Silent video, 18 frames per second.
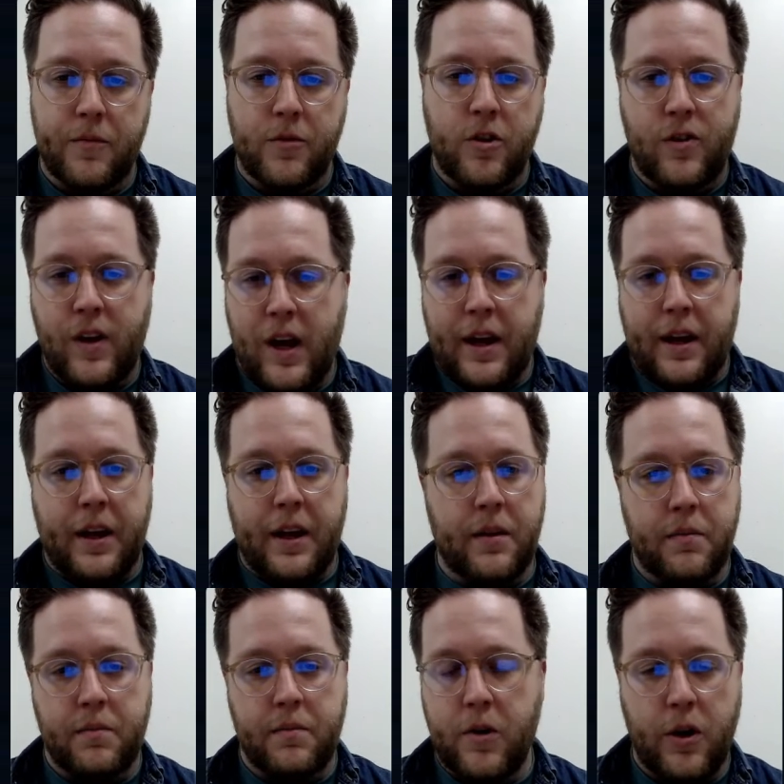Just
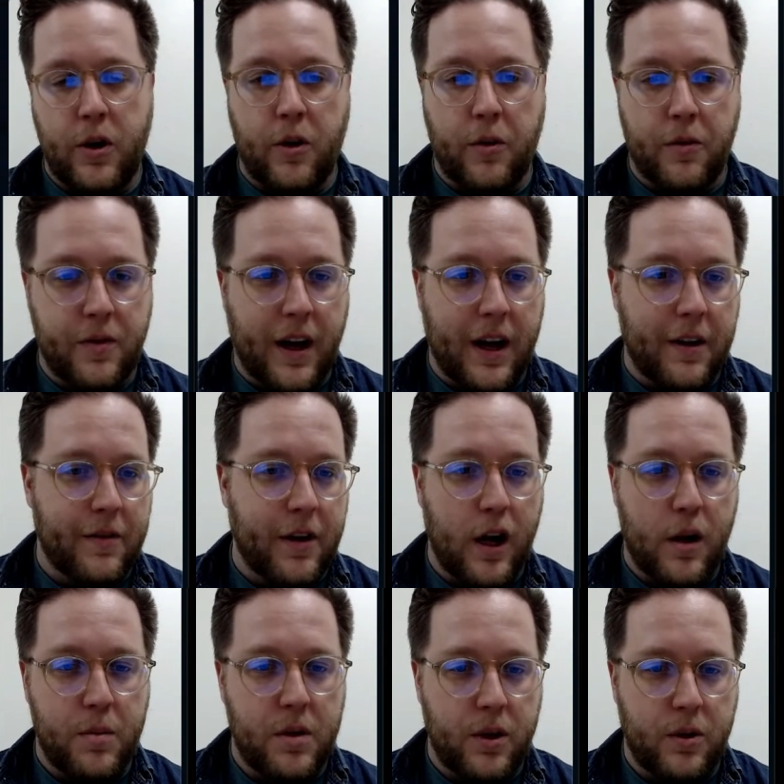adding, 5
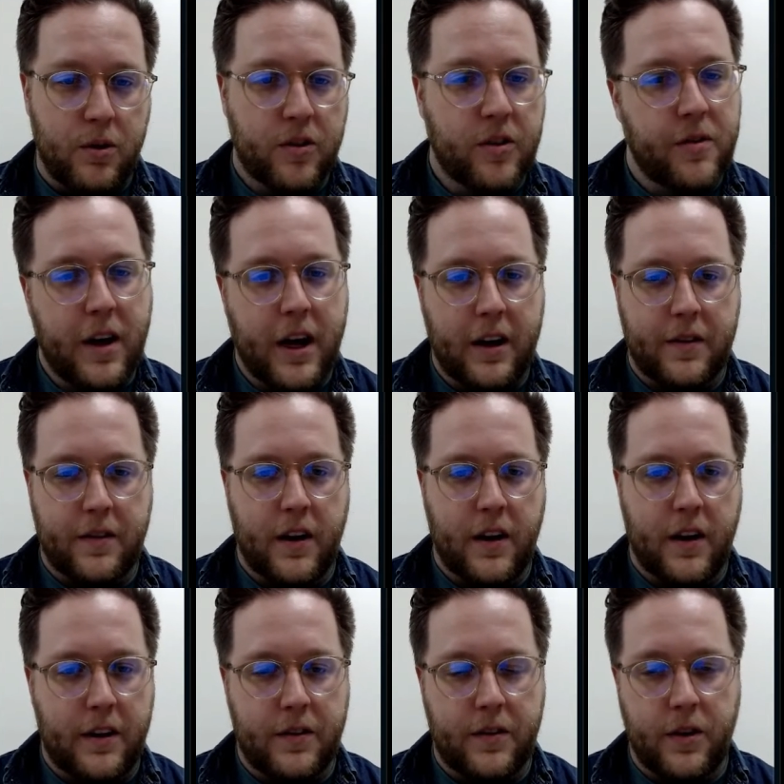IBUs of
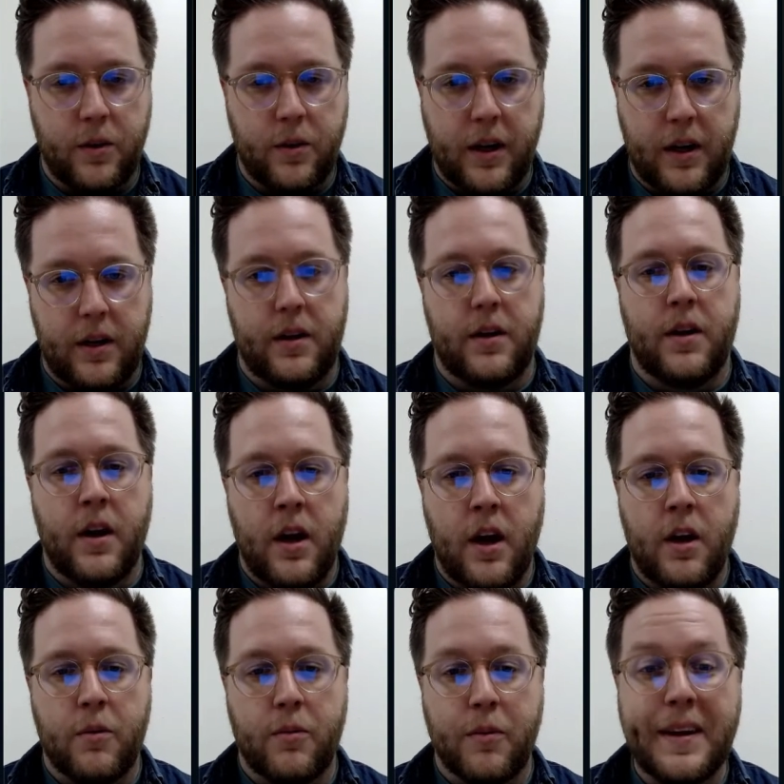hexa-iso can
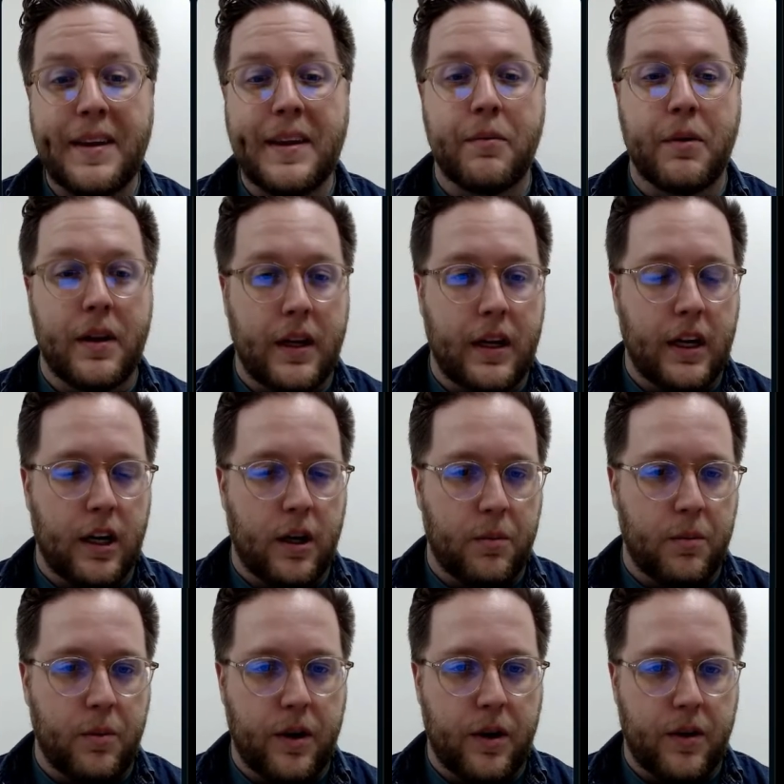really, really
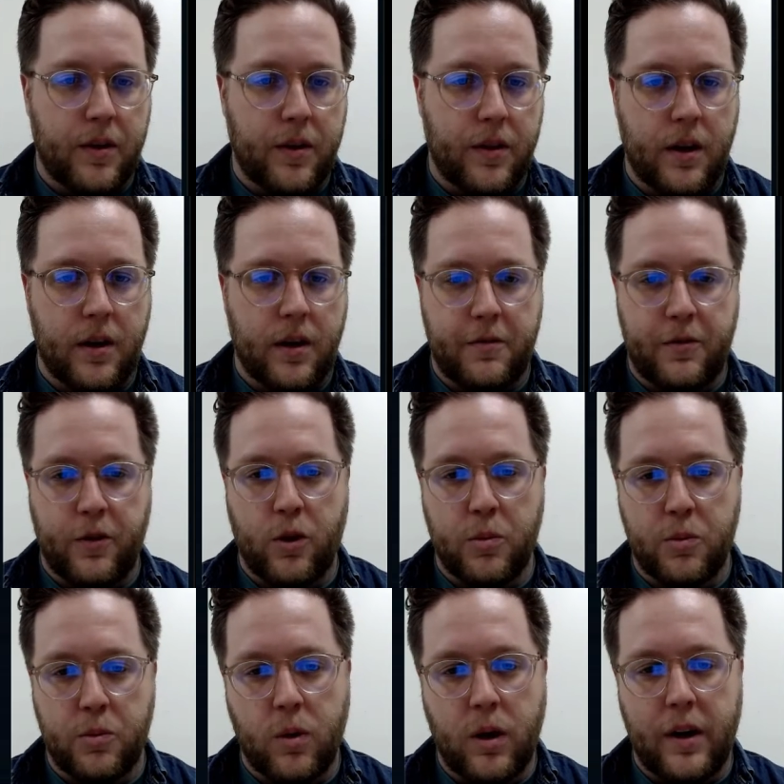help with
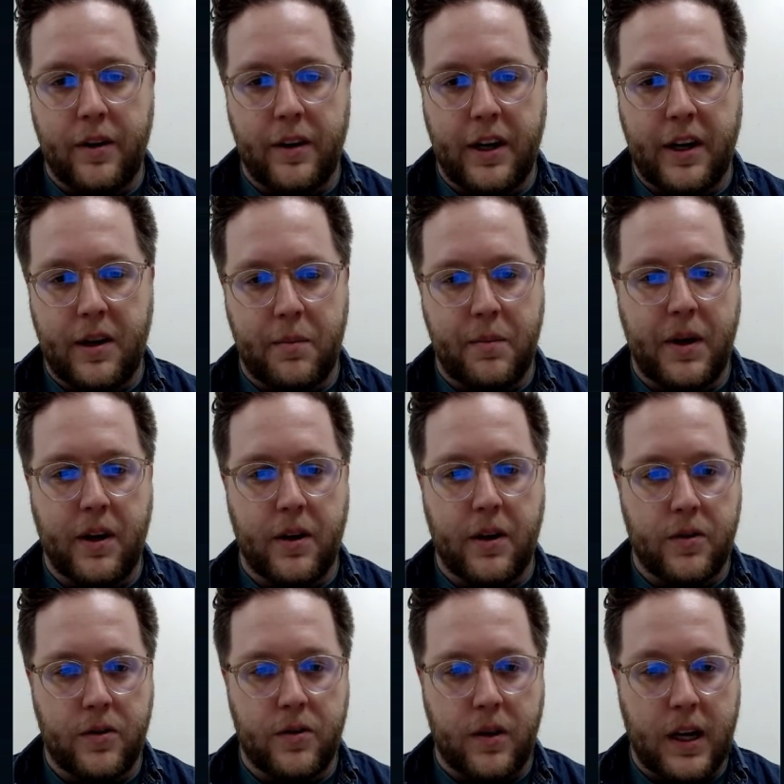foam quality in a
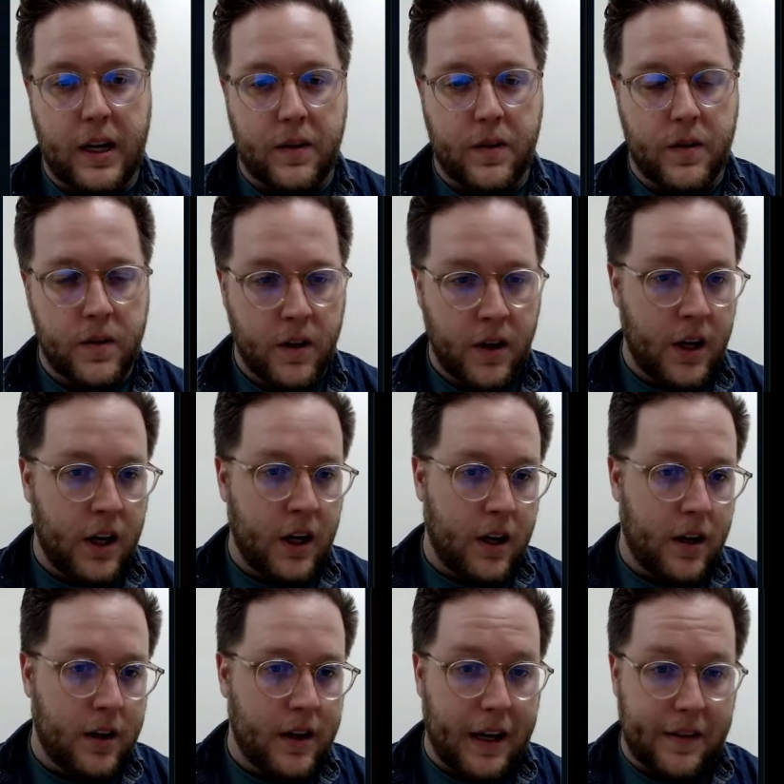beer. So that's
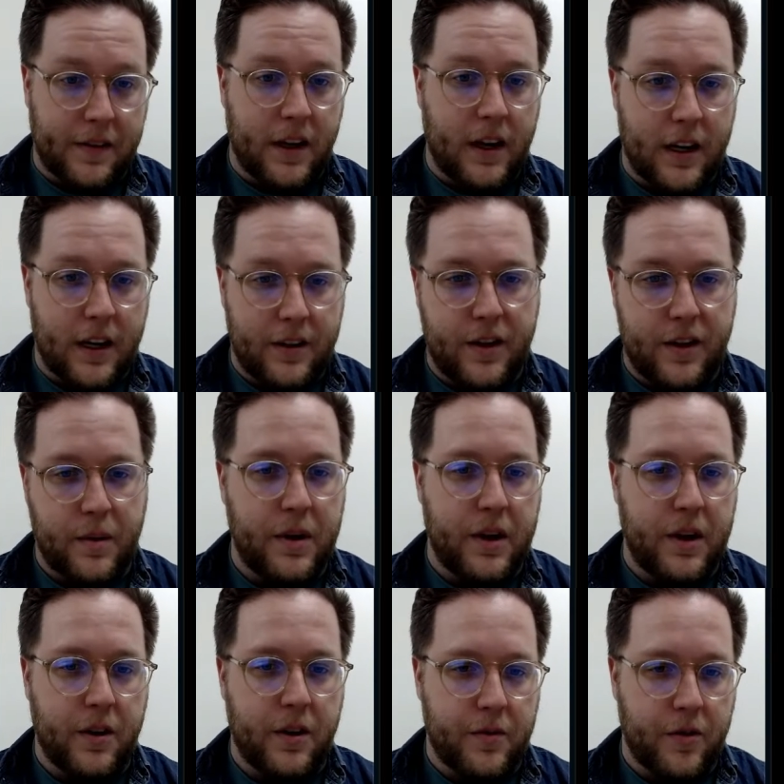a hot tip
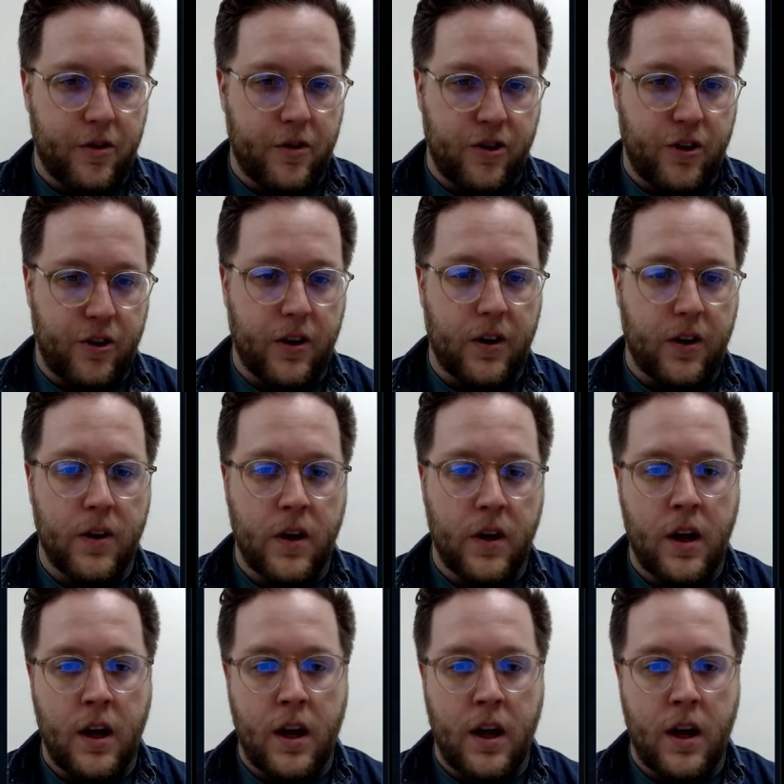here for sure.